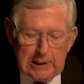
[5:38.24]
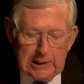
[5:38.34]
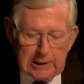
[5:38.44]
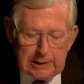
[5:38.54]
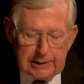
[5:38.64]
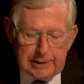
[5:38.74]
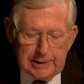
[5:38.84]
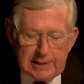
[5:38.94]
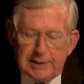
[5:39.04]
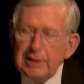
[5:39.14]
In
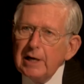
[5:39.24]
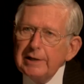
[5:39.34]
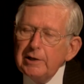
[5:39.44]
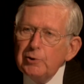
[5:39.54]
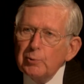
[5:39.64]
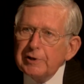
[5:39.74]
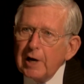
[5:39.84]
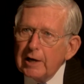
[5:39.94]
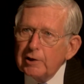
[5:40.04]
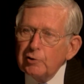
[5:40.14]
1990, you
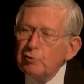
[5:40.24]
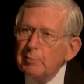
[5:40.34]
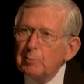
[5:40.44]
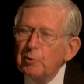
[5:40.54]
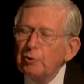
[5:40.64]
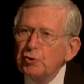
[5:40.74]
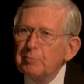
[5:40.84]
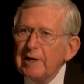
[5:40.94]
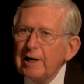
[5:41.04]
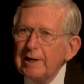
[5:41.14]
retire. You've been approached
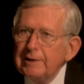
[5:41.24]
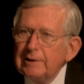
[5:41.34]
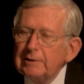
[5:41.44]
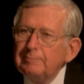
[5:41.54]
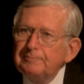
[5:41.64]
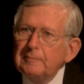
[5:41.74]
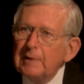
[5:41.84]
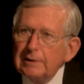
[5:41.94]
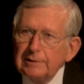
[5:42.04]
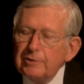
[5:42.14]
by IDA
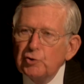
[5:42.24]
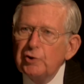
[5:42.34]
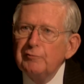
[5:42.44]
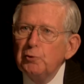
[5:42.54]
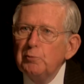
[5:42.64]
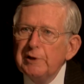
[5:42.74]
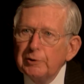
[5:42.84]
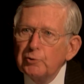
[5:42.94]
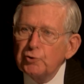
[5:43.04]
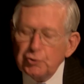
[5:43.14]
to see if you'd be
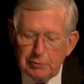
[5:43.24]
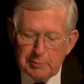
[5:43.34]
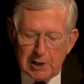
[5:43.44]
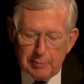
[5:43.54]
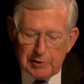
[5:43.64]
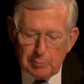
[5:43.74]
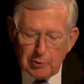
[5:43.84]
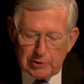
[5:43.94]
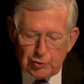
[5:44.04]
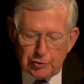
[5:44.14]
interested in becoming the
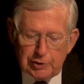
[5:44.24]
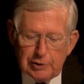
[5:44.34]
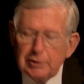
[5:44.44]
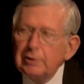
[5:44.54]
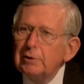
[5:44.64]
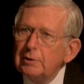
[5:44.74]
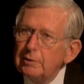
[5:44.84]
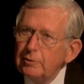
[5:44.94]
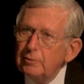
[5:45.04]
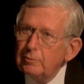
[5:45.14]
president.
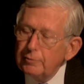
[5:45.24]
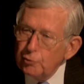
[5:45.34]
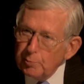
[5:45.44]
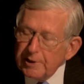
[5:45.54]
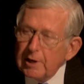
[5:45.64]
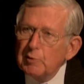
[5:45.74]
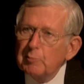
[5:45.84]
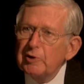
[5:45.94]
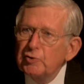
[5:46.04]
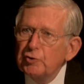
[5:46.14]
You do become the
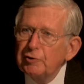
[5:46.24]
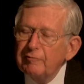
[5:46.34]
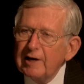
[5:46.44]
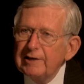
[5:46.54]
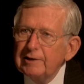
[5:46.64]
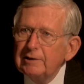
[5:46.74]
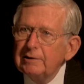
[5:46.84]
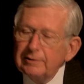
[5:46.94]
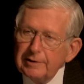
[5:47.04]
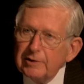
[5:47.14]
president of IDA,
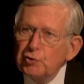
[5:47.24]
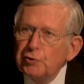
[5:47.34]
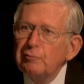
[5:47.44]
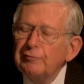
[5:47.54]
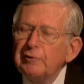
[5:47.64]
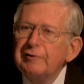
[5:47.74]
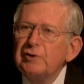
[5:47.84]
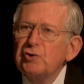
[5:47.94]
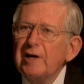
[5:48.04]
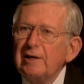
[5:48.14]
the Institute for
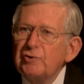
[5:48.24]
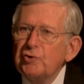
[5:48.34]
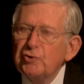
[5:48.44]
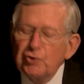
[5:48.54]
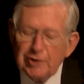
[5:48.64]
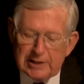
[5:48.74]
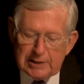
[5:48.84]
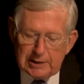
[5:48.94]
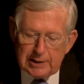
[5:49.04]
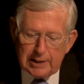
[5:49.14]
Defense Analyses, in
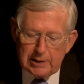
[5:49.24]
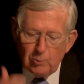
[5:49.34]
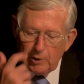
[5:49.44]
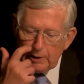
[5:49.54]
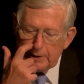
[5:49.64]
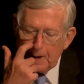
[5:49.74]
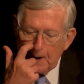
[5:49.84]
1991,